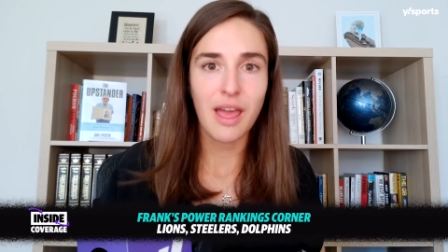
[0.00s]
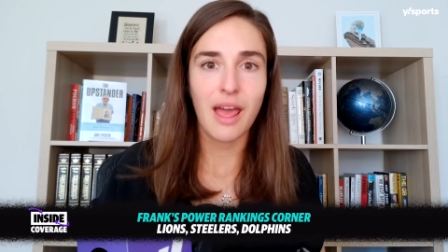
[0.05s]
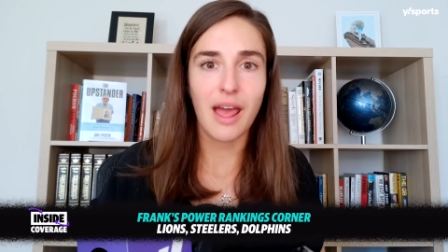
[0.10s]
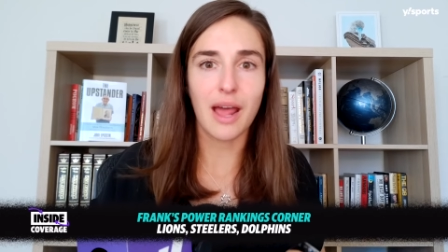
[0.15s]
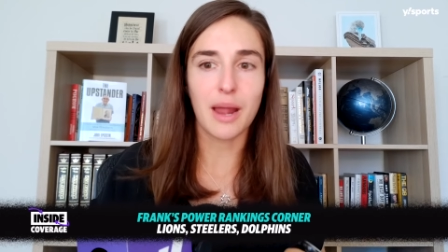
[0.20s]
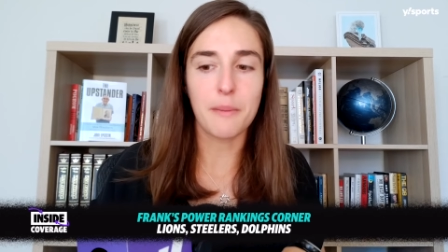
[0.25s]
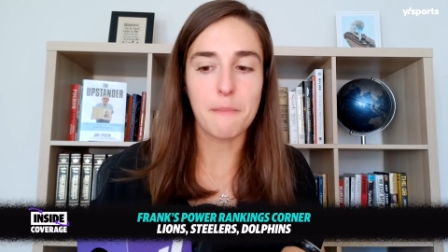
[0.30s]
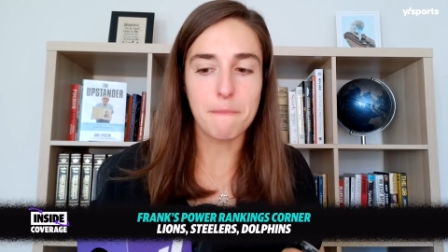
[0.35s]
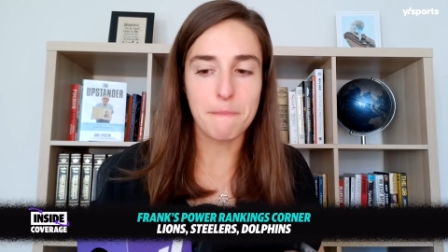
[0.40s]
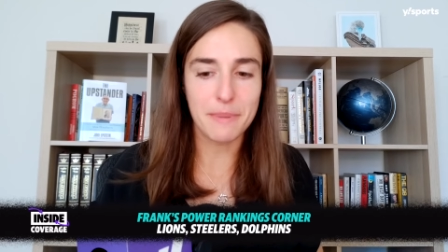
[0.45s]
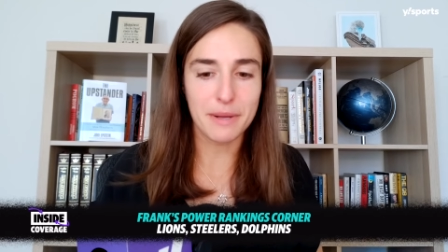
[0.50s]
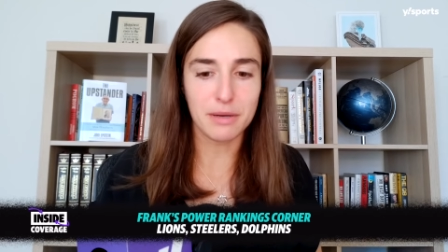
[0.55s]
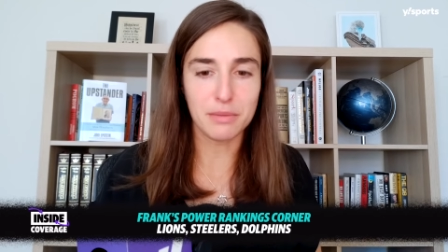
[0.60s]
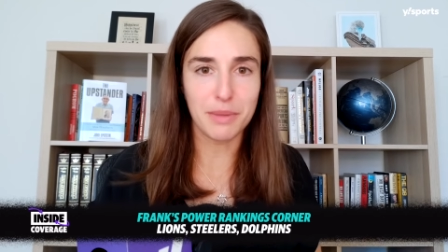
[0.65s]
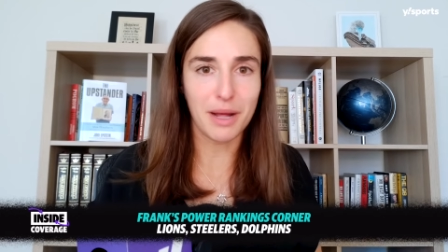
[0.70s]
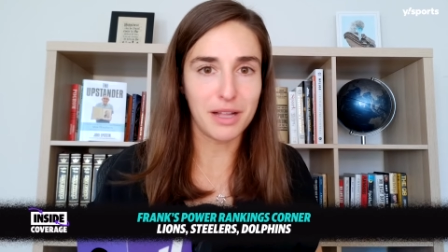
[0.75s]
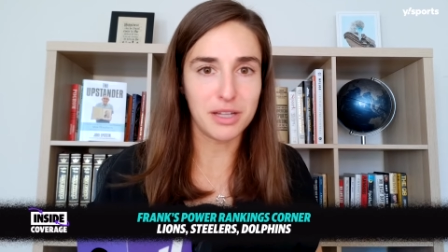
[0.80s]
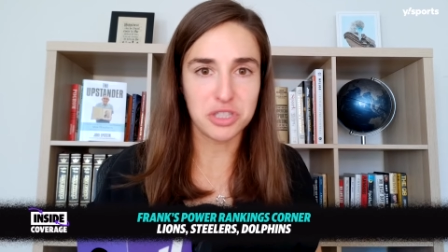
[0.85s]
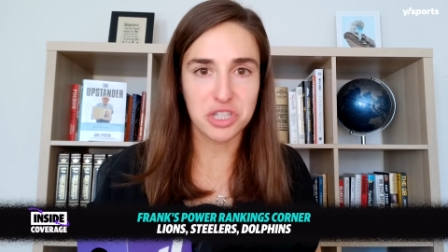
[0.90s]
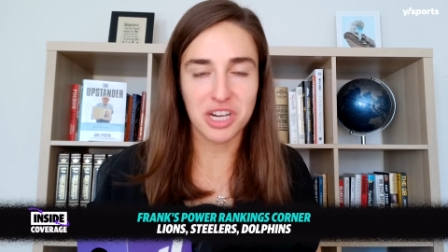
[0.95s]
and Bill
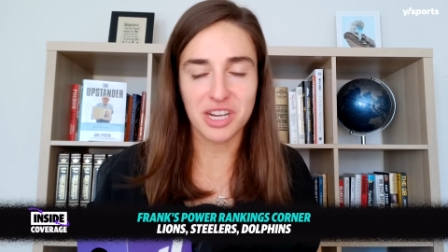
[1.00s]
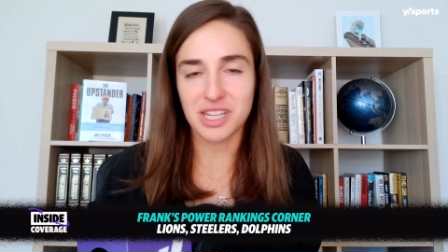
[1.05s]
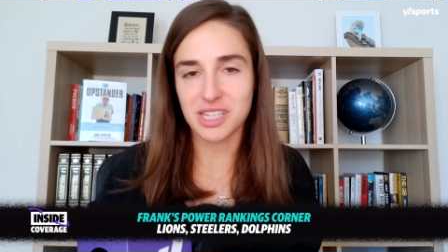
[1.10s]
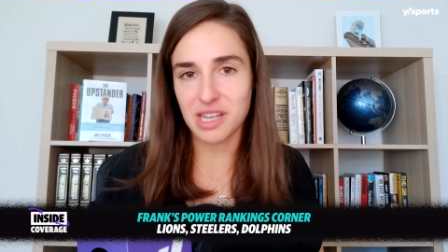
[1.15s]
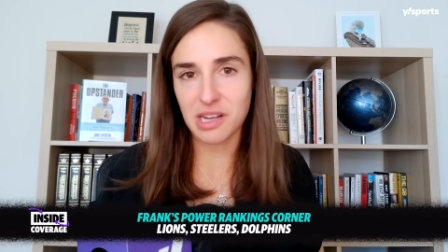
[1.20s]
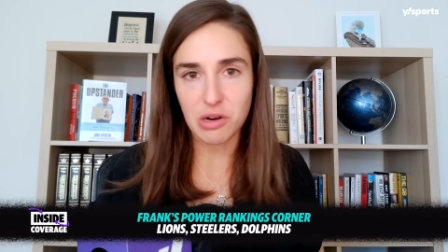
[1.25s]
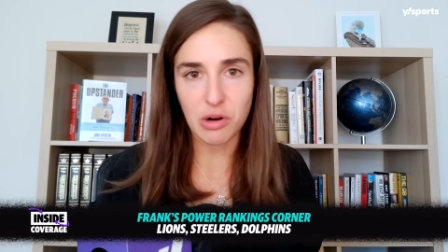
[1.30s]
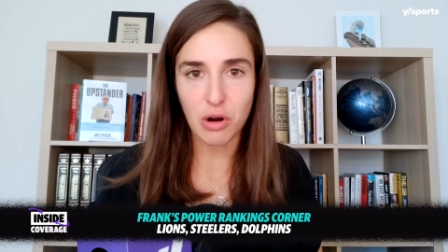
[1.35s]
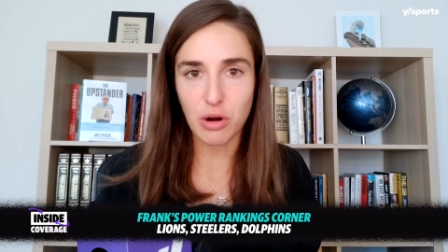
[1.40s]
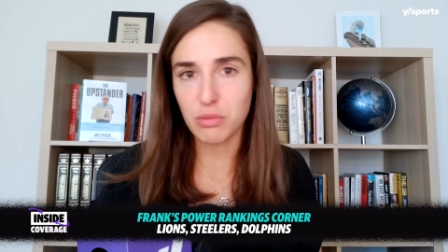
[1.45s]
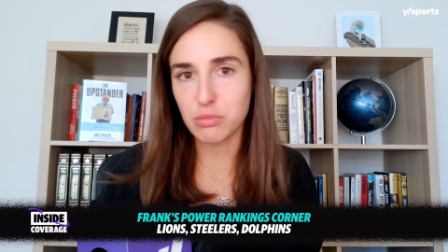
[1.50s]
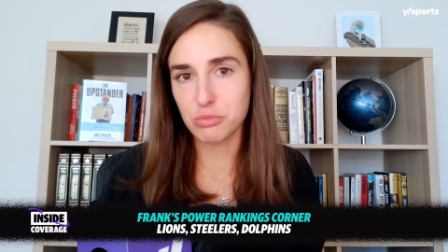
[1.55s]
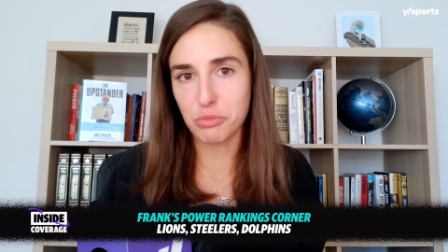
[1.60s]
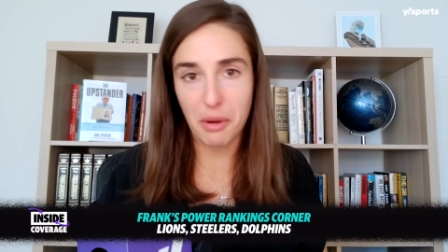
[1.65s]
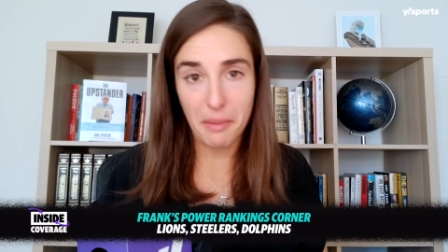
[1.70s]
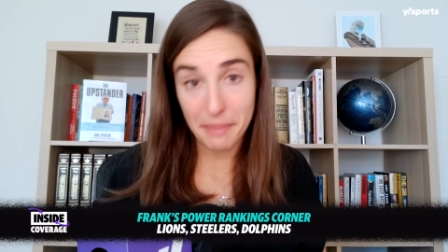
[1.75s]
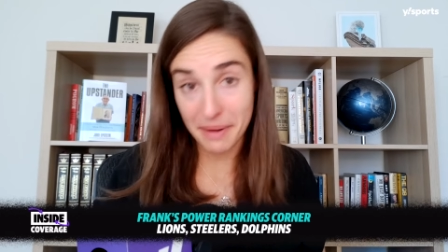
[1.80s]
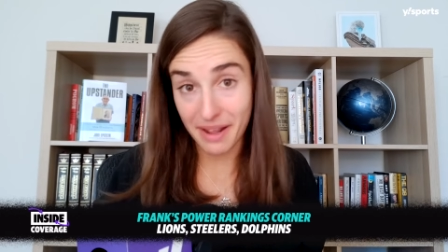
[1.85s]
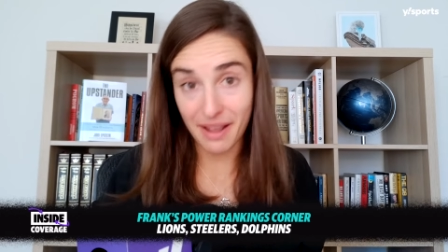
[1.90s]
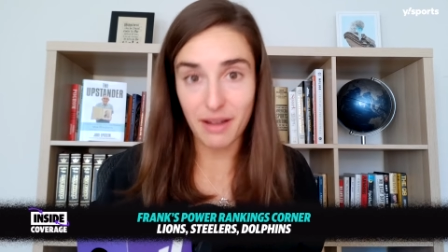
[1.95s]
Belichick is at home
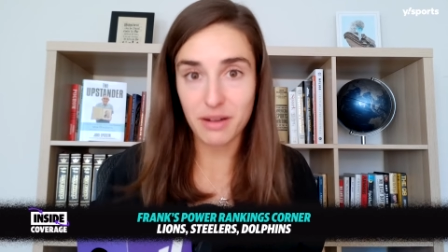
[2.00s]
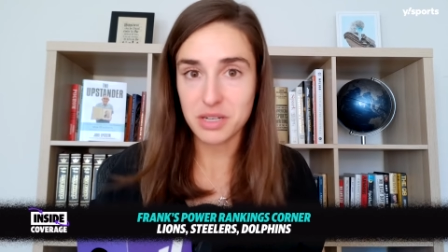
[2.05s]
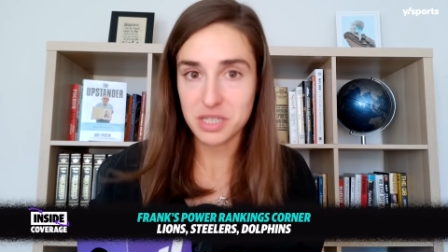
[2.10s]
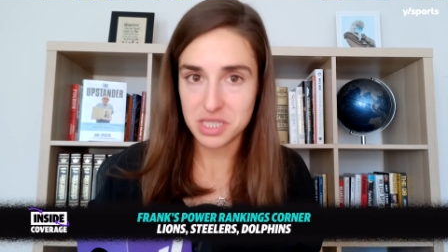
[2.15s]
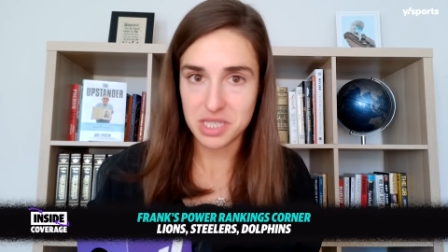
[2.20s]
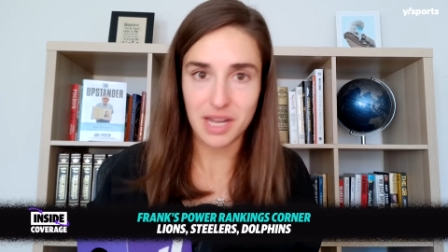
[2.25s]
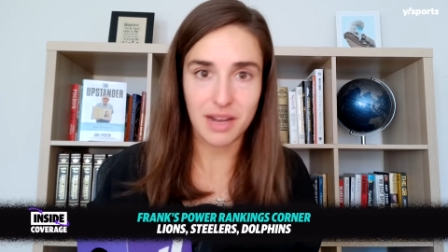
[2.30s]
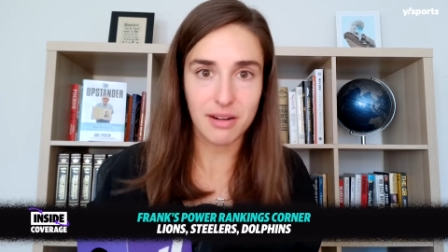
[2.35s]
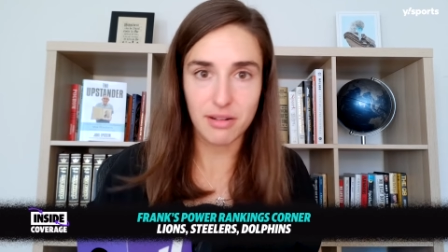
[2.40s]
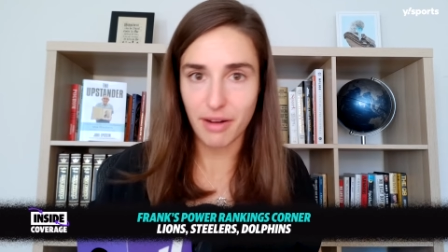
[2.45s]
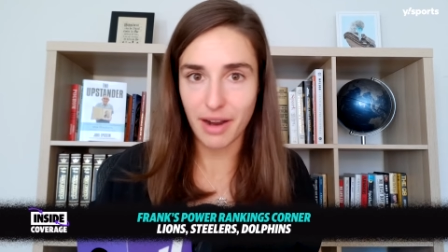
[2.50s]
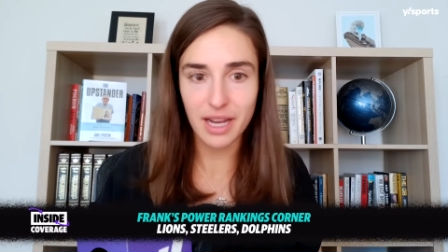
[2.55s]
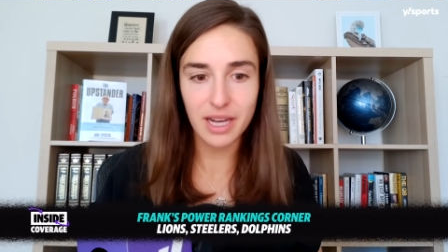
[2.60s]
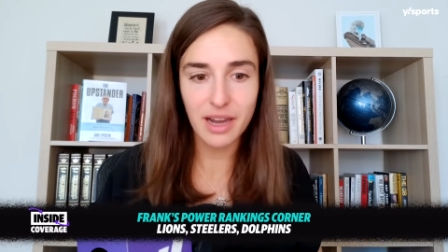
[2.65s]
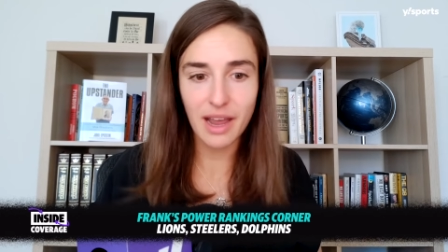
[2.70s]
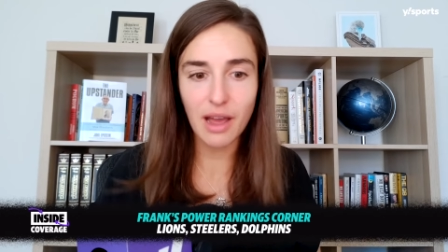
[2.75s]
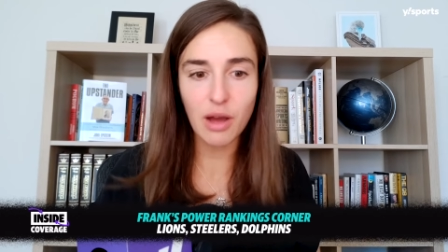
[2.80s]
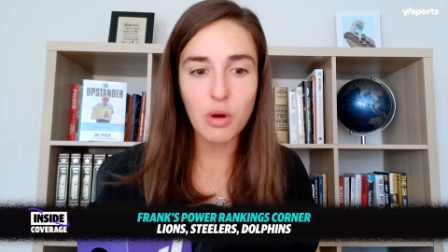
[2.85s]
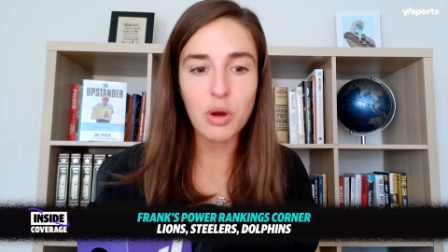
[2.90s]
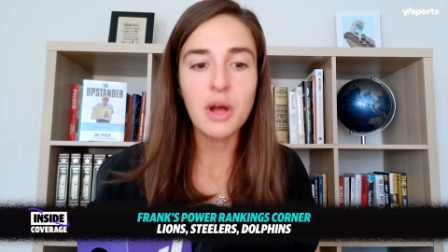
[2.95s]
ripping out his hair right
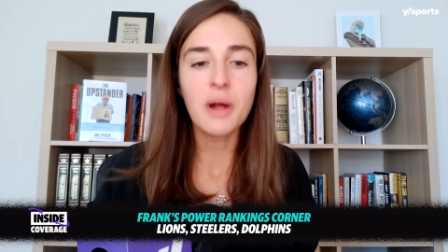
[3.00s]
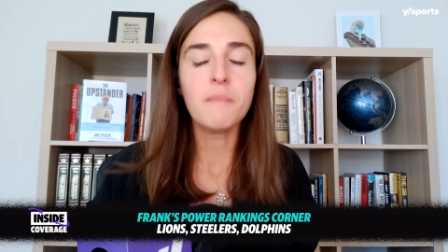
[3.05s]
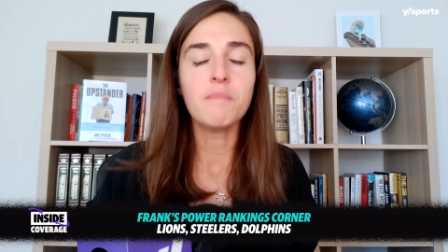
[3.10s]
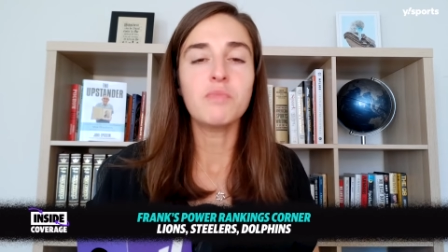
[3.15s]
now.